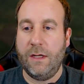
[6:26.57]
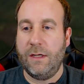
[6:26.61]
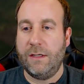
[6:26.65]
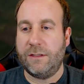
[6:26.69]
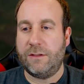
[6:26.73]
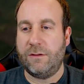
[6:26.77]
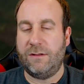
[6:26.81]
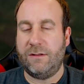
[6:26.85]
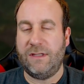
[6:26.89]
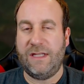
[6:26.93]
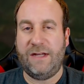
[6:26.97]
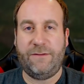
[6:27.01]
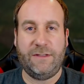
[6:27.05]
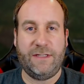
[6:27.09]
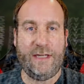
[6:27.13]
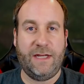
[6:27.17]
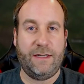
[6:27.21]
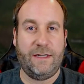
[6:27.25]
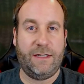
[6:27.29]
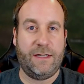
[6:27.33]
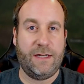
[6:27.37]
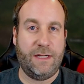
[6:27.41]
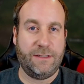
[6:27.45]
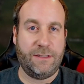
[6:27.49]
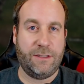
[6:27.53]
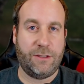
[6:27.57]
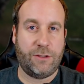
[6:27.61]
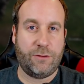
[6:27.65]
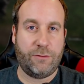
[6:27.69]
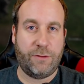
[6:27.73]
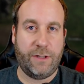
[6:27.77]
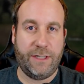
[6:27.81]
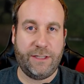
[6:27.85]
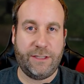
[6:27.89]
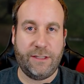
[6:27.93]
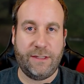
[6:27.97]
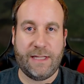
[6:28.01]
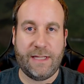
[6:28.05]
So level 9
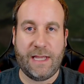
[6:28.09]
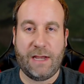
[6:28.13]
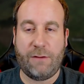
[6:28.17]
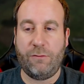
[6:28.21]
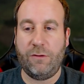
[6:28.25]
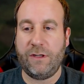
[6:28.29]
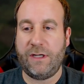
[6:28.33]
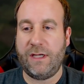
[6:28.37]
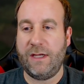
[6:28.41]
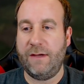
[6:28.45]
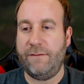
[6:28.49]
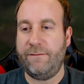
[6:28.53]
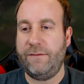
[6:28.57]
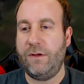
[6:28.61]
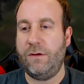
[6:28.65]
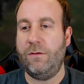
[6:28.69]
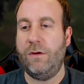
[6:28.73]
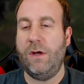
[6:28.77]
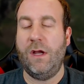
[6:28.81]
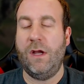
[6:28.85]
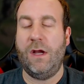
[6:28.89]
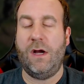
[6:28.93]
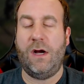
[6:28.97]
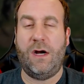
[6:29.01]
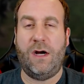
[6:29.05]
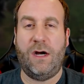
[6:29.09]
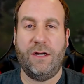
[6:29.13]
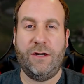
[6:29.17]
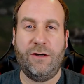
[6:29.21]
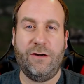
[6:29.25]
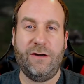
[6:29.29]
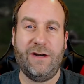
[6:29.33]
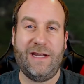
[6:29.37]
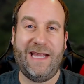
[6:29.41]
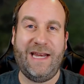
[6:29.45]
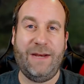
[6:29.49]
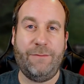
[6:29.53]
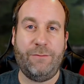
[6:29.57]
concentration, that will give you
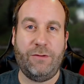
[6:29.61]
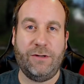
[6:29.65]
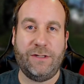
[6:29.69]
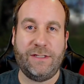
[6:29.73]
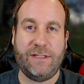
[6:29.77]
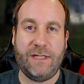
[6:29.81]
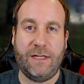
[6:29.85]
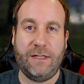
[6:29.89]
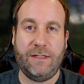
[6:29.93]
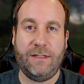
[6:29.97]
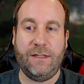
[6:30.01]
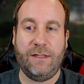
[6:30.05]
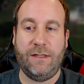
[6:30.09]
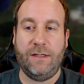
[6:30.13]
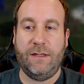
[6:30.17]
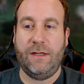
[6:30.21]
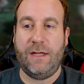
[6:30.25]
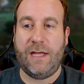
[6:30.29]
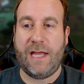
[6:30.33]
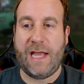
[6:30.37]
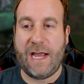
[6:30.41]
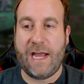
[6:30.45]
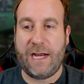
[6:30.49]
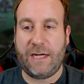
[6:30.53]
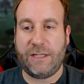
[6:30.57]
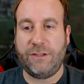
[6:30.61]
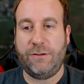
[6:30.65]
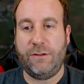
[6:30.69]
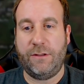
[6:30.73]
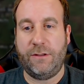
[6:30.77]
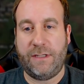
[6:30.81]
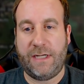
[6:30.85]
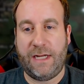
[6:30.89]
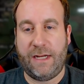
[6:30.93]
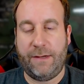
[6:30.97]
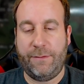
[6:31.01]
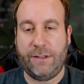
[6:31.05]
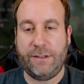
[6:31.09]
180% extra
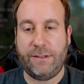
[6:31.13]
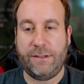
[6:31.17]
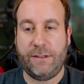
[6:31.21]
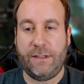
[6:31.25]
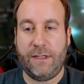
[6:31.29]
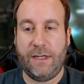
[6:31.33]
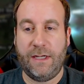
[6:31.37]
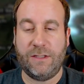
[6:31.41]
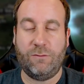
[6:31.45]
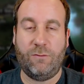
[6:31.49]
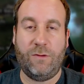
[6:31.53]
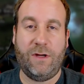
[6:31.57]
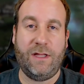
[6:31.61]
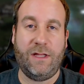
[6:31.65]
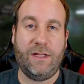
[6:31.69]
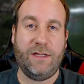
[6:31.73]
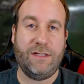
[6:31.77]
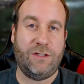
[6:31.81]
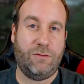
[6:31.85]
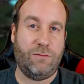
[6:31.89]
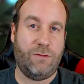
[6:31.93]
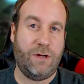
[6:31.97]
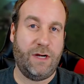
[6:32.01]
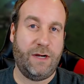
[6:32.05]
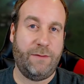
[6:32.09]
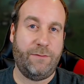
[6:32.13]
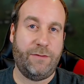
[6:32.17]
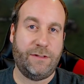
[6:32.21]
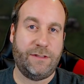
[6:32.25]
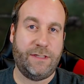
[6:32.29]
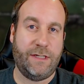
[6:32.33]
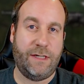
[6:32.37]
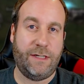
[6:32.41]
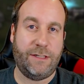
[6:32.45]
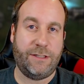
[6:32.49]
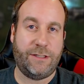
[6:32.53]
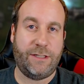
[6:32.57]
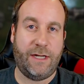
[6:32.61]
damage, as well as
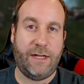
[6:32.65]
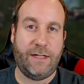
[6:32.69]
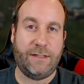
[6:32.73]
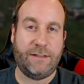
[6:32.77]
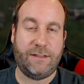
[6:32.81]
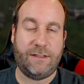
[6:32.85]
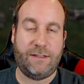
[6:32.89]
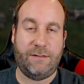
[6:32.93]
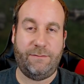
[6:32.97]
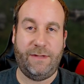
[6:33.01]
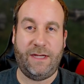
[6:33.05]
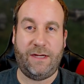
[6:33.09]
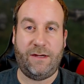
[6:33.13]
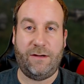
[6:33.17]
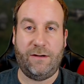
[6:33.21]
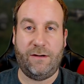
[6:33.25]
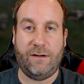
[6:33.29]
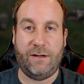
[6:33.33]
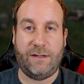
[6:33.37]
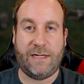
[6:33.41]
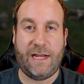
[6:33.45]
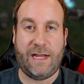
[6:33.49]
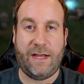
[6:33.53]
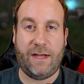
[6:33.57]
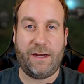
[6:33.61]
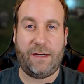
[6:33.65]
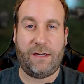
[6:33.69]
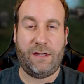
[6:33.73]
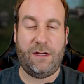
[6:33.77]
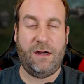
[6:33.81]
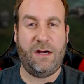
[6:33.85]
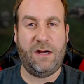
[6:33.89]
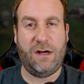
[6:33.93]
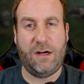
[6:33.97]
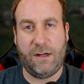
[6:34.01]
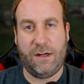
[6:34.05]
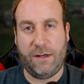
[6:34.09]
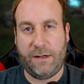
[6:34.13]
20% chance to make your attack
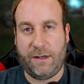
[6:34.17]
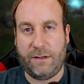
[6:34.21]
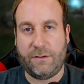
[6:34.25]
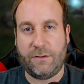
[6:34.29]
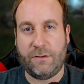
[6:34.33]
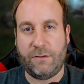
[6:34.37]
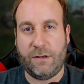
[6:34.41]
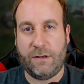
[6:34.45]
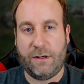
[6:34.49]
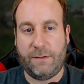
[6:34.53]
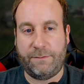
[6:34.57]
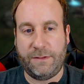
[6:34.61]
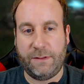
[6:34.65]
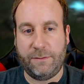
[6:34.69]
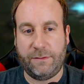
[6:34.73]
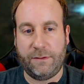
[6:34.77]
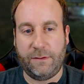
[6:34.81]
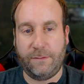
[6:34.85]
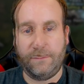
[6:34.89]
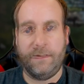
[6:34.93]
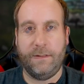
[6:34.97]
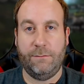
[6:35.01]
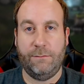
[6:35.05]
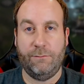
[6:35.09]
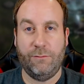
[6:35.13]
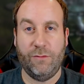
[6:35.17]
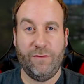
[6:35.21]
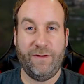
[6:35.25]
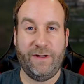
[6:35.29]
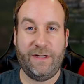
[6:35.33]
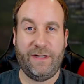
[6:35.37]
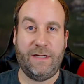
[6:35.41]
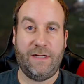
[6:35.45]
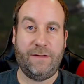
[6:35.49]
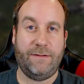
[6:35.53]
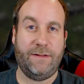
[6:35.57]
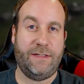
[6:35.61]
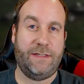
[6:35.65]
uninterruptible. Moving
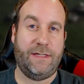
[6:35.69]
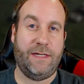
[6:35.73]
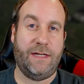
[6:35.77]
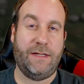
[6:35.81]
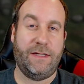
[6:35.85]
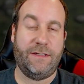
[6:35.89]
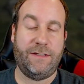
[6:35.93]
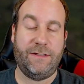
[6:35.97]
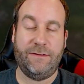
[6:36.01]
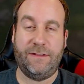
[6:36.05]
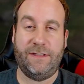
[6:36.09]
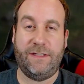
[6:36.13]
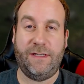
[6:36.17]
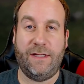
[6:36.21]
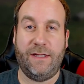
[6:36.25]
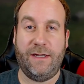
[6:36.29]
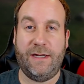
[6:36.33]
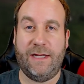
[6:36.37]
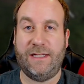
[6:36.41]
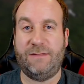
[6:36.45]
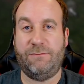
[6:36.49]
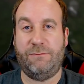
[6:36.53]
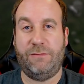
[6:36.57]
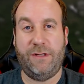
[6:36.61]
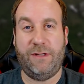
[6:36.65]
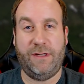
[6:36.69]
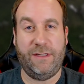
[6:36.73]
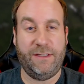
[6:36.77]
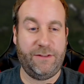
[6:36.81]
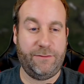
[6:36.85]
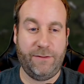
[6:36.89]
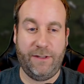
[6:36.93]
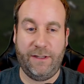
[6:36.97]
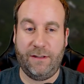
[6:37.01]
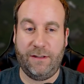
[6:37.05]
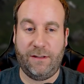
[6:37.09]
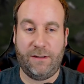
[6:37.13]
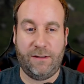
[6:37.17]
down the stats, you'll see it has
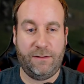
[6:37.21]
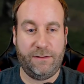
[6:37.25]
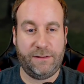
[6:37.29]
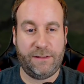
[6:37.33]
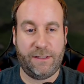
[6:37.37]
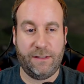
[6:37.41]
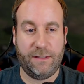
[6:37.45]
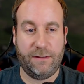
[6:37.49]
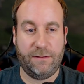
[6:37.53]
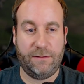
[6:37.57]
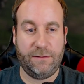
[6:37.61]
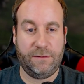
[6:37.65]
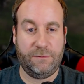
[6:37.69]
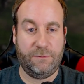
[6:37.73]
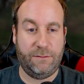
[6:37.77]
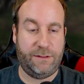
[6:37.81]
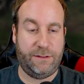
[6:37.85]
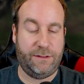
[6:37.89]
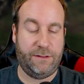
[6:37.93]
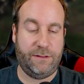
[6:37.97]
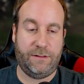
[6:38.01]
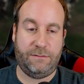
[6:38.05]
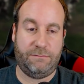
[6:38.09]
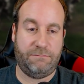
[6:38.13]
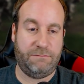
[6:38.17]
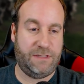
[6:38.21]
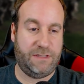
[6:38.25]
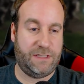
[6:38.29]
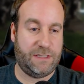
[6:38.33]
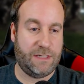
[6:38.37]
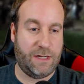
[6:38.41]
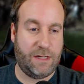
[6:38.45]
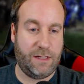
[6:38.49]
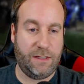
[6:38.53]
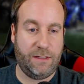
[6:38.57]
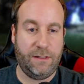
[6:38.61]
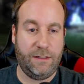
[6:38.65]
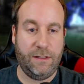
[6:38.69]
+3 to all skills, which is
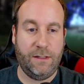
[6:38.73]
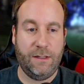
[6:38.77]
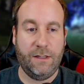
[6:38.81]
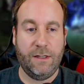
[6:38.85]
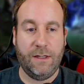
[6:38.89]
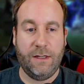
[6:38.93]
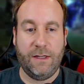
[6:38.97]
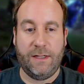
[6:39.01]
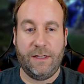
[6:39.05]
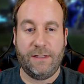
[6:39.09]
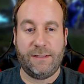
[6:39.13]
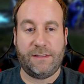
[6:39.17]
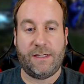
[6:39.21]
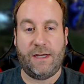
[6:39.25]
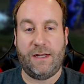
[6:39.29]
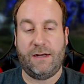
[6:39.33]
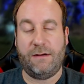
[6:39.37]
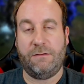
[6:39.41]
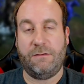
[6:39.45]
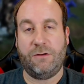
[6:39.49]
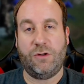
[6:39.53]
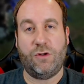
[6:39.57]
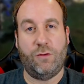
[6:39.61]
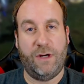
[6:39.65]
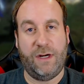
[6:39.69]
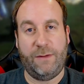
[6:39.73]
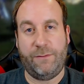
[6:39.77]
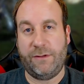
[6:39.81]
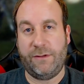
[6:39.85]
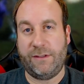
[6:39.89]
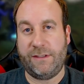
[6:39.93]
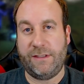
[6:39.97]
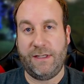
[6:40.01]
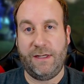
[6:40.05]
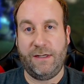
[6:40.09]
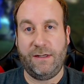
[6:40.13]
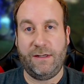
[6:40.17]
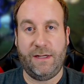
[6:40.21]
solid. It's got
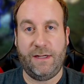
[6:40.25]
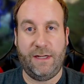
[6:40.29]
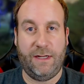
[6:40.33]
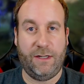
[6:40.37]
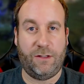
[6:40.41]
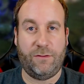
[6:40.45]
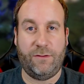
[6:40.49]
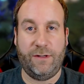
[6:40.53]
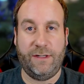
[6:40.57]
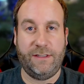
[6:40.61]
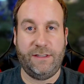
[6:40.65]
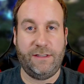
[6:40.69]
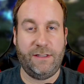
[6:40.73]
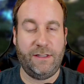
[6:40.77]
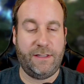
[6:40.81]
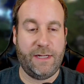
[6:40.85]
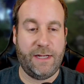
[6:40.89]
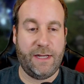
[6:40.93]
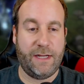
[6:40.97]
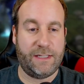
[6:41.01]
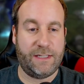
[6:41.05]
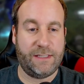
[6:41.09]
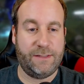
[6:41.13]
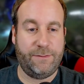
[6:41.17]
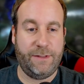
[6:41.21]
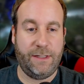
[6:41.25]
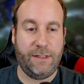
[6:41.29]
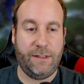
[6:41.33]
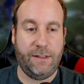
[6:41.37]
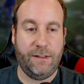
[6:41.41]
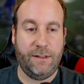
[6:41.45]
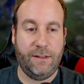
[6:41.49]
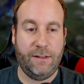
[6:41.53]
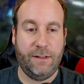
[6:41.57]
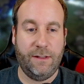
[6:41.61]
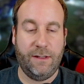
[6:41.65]
20% increased attack speed.